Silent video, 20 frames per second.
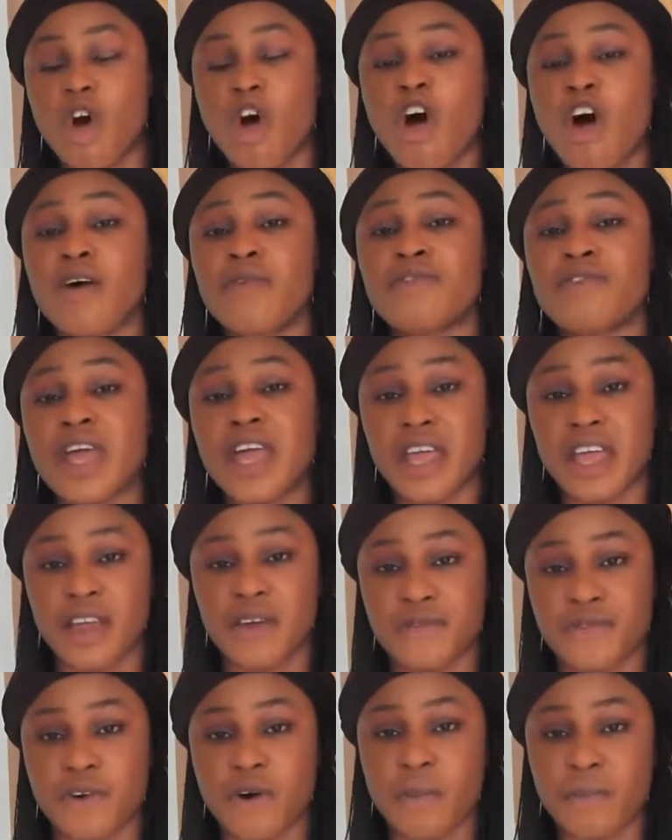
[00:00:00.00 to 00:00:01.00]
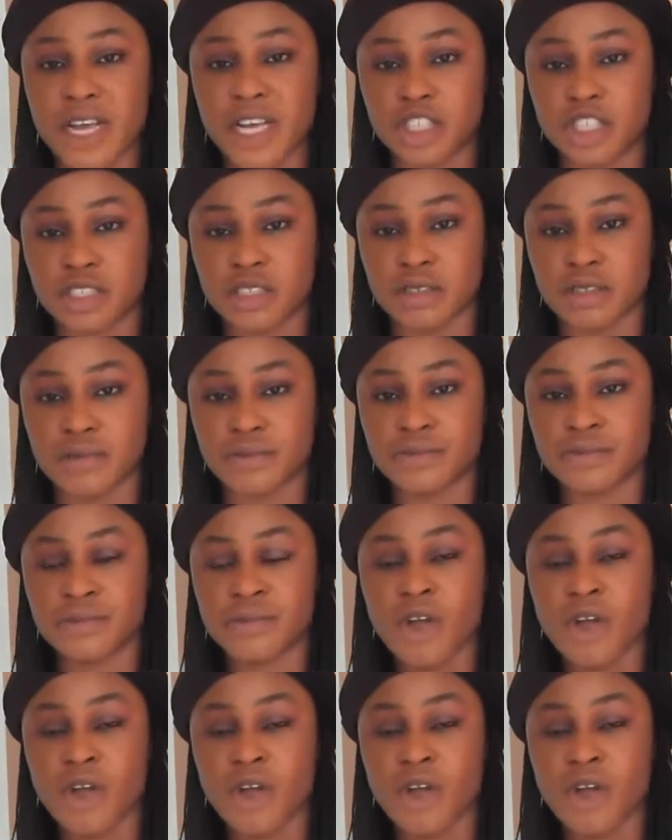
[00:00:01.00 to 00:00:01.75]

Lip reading: of information.